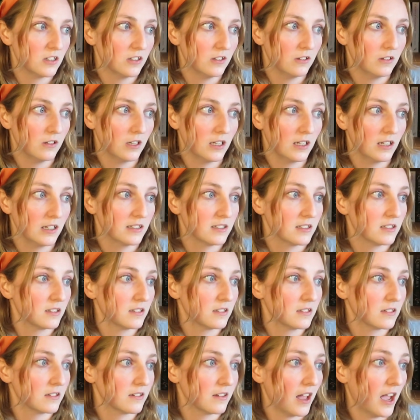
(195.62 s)
to
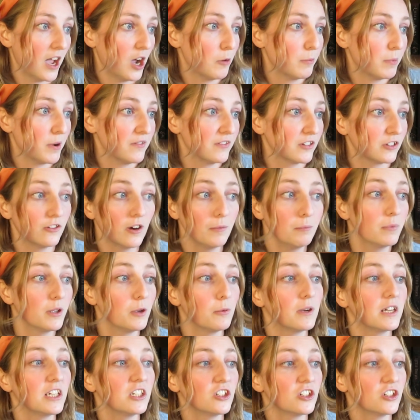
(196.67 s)
enlist the help of a grumpy
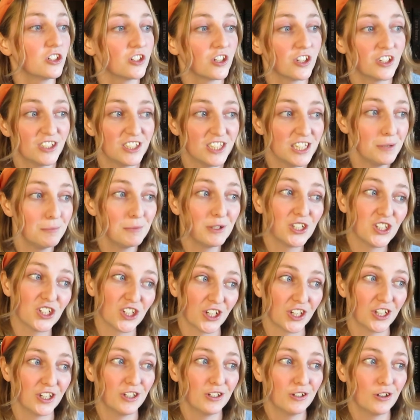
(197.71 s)
witch, a demon
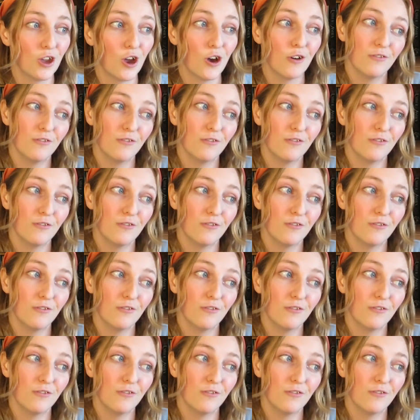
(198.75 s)
chicken,